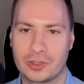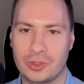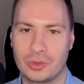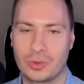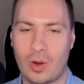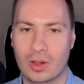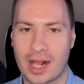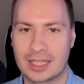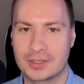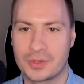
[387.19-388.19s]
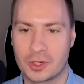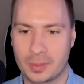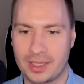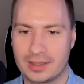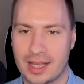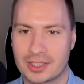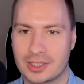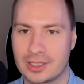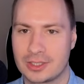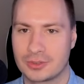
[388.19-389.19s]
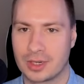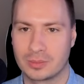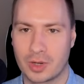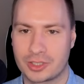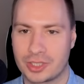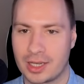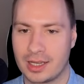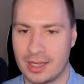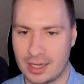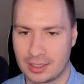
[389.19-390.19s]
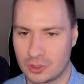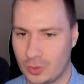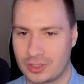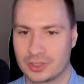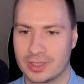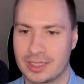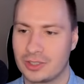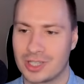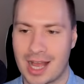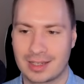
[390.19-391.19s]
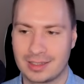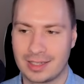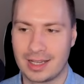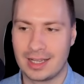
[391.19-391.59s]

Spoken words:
to all kinds of European elections from Russia, Switzerland, Uganda.